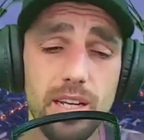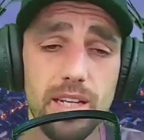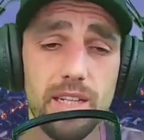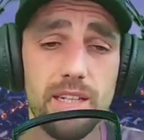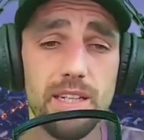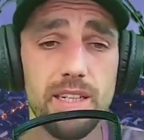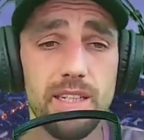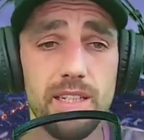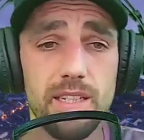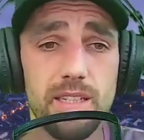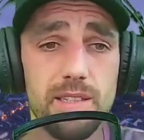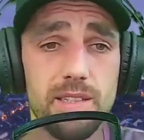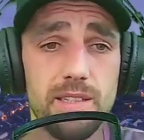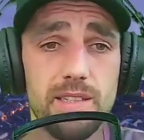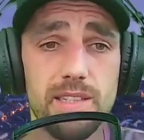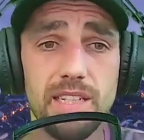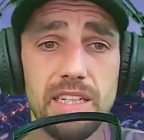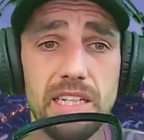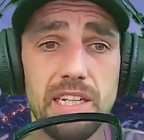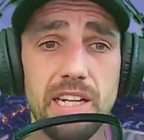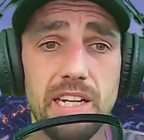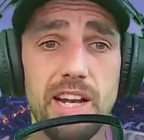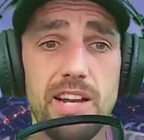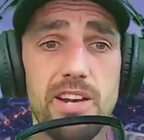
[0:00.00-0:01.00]
uh, to
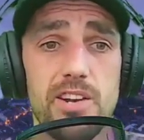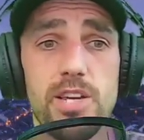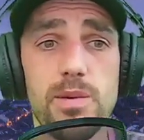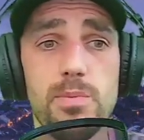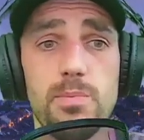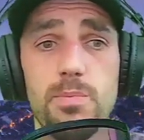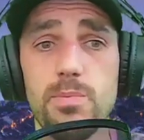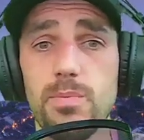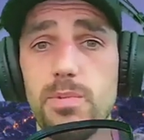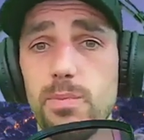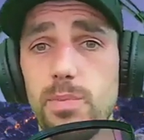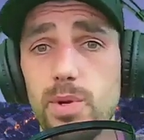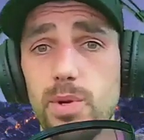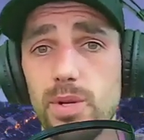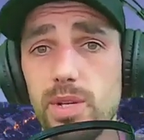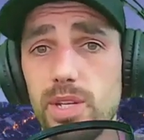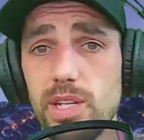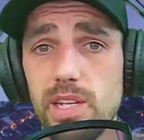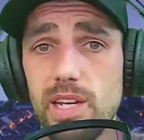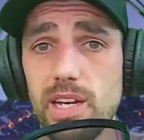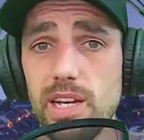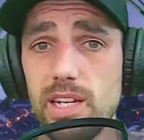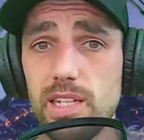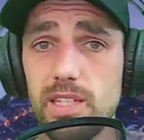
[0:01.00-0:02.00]
climb the bloody
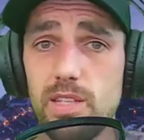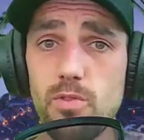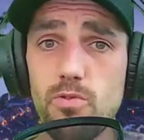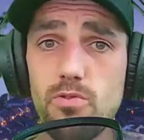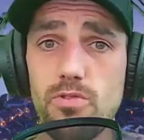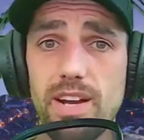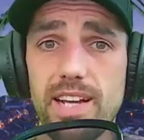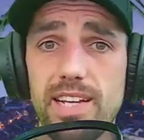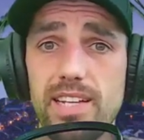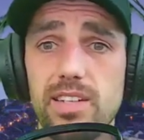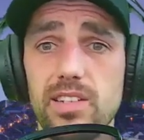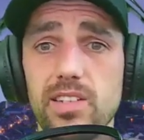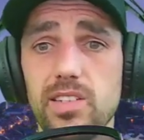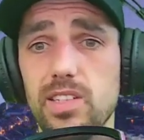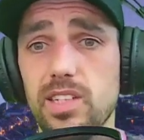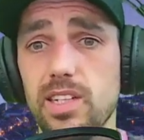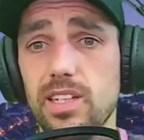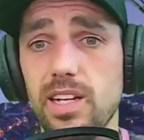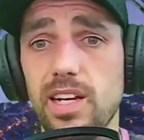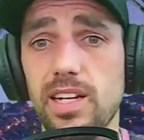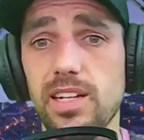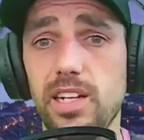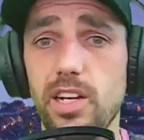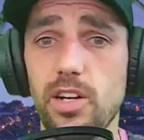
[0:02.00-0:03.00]
uh, the ranks
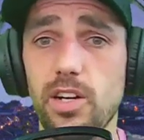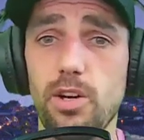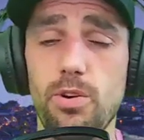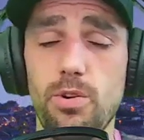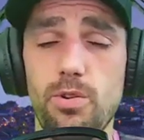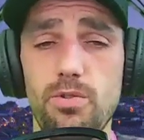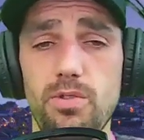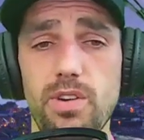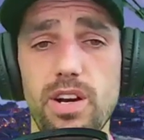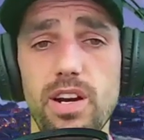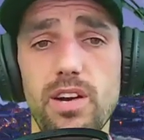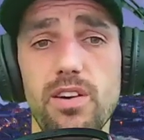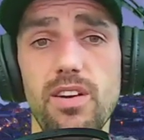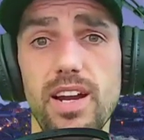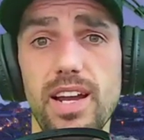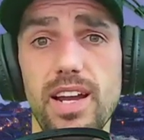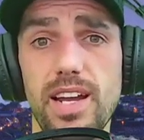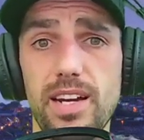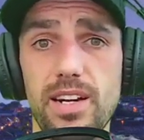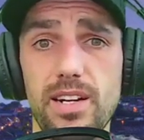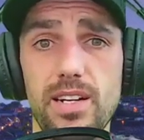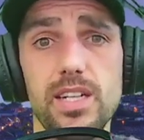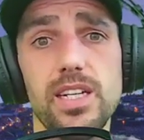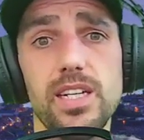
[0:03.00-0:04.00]
and their career
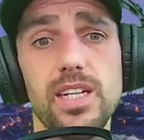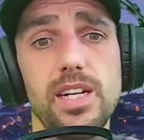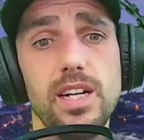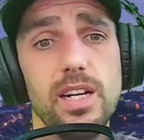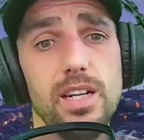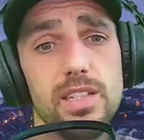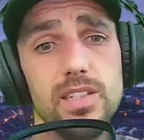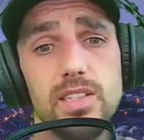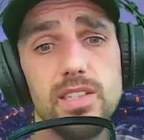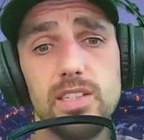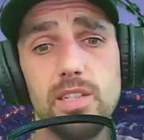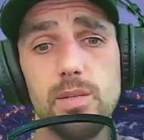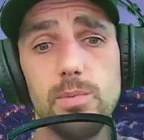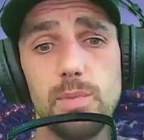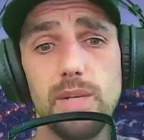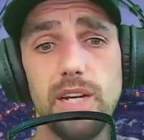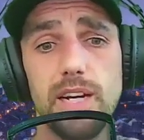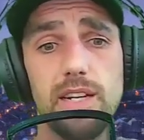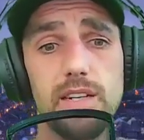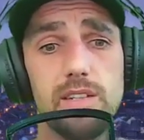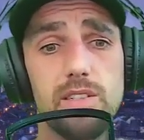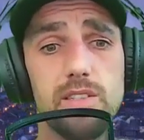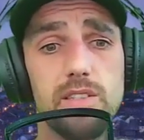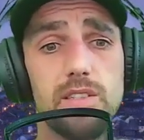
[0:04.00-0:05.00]
ladder. There, as some
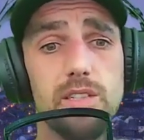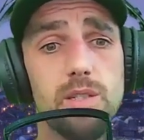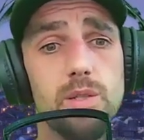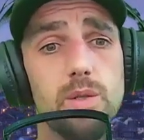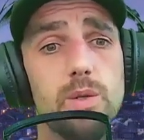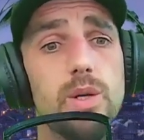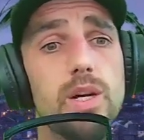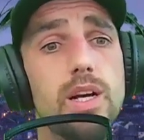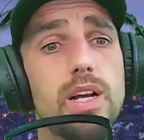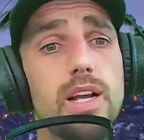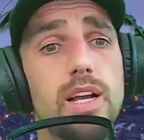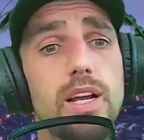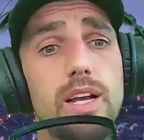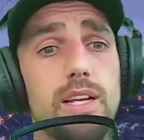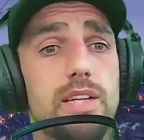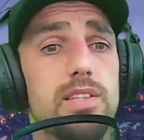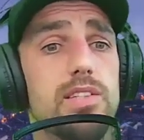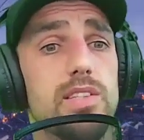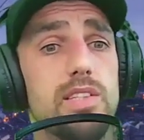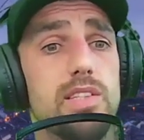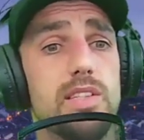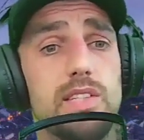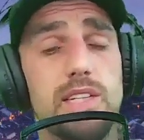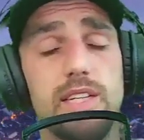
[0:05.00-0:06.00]
guards do. As I
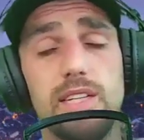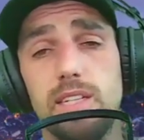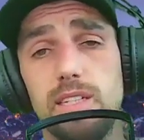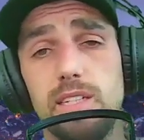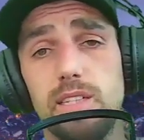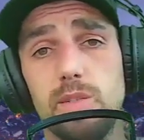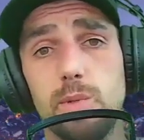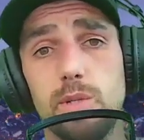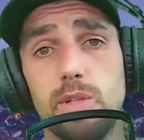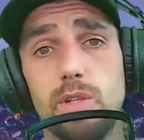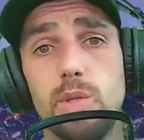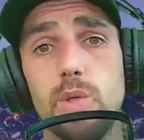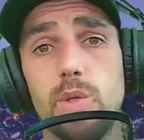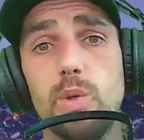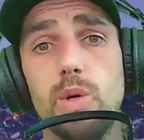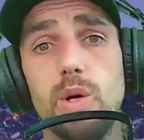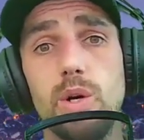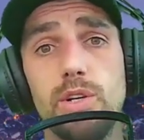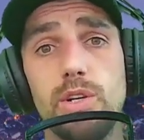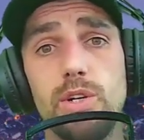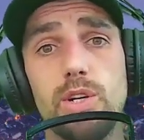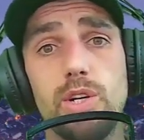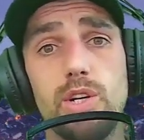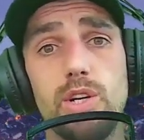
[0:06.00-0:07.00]
say, these were two
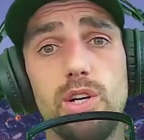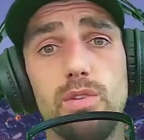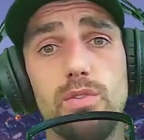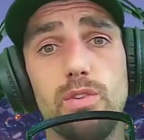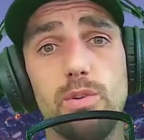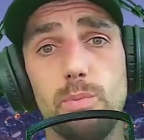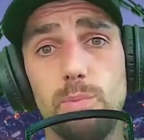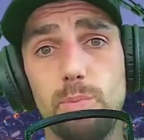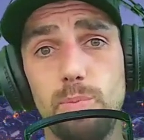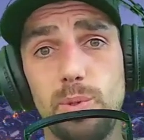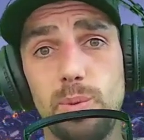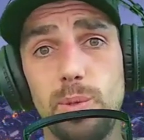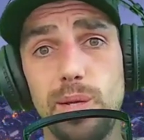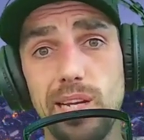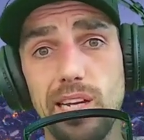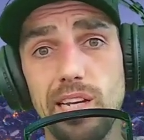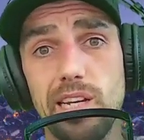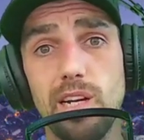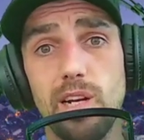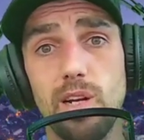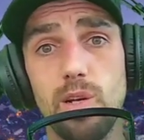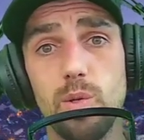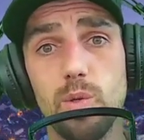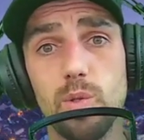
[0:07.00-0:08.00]
undercover
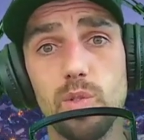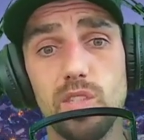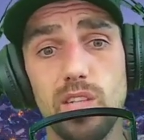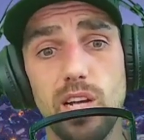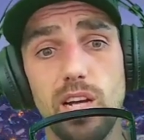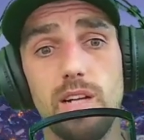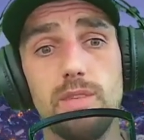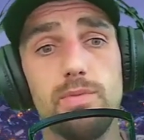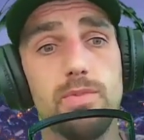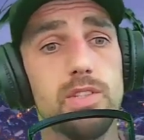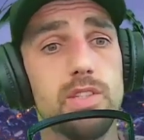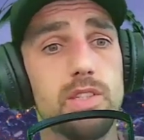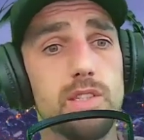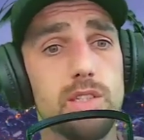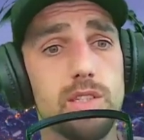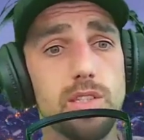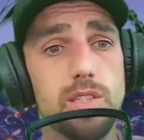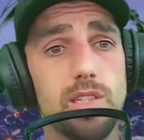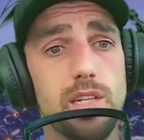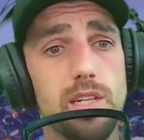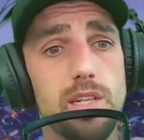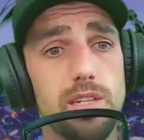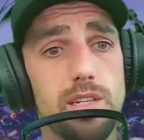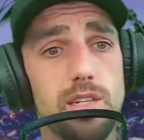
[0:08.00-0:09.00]
plainclothes officers.
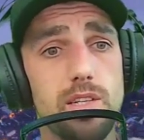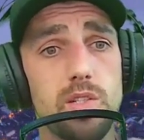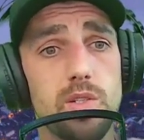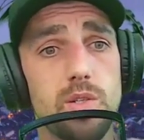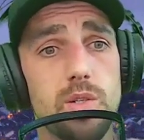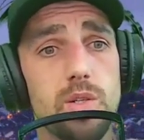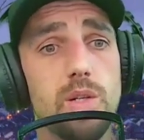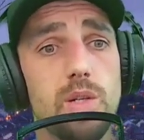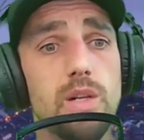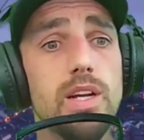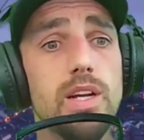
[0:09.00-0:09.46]
Like so,